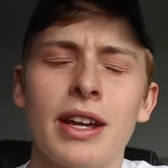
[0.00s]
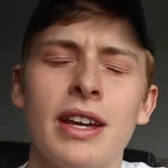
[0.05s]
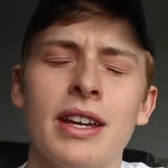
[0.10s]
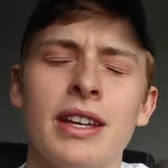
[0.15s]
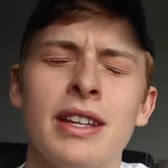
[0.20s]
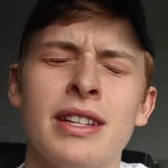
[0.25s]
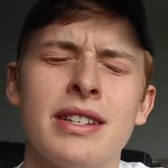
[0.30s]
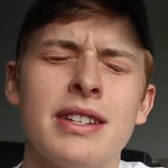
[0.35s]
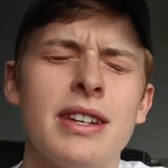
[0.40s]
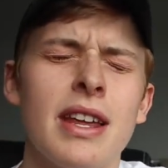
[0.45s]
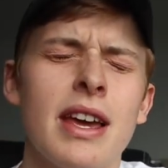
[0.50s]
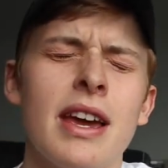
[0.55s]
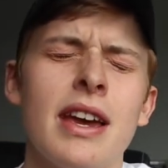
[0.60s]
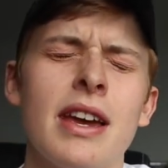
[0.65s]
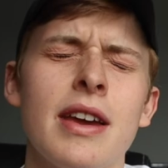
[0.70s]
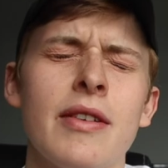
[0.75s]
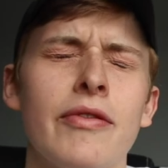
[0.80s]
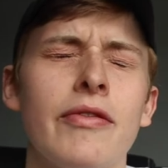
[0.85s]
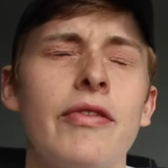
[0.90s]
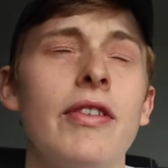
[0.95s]
It's
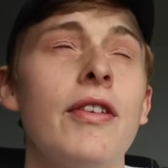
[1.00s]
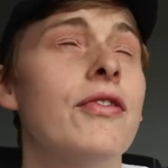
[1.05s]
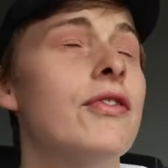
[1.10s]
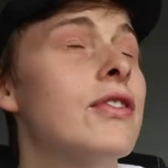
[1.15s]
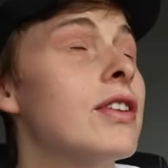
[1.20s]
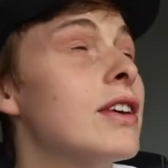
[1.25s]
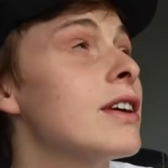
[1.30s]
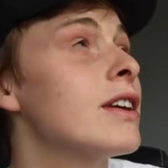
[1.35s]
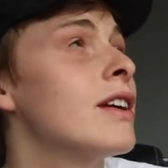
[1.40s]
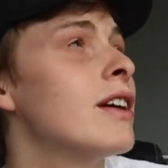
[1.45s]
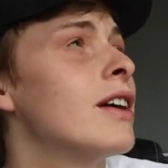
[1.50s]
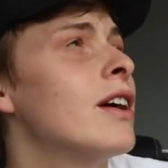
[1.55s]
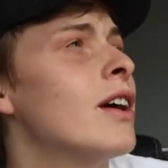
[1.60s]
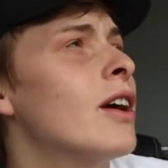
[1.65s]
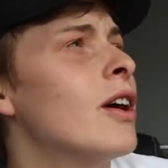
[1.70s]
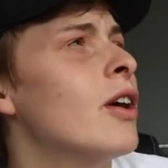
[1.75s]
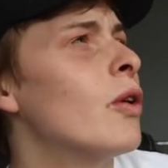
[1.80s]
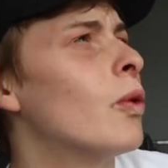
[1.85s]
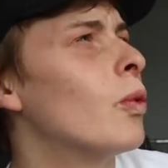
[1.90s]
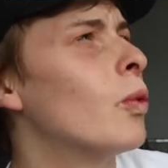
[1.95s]
day
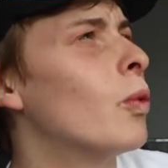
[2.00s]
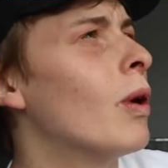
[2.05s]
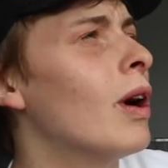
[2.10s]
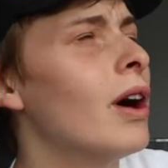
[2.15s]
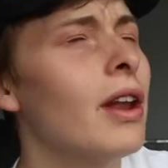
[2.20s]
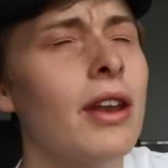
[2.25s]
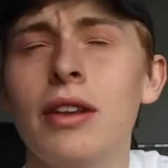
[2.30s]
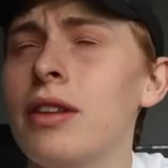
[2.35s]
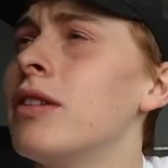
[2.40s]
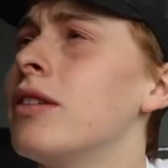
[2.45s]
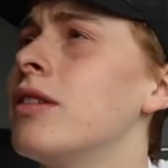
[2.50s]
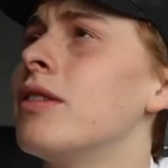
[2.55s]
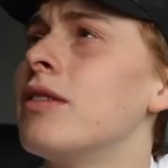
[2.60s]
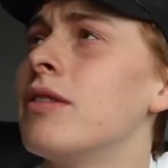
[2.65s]
51.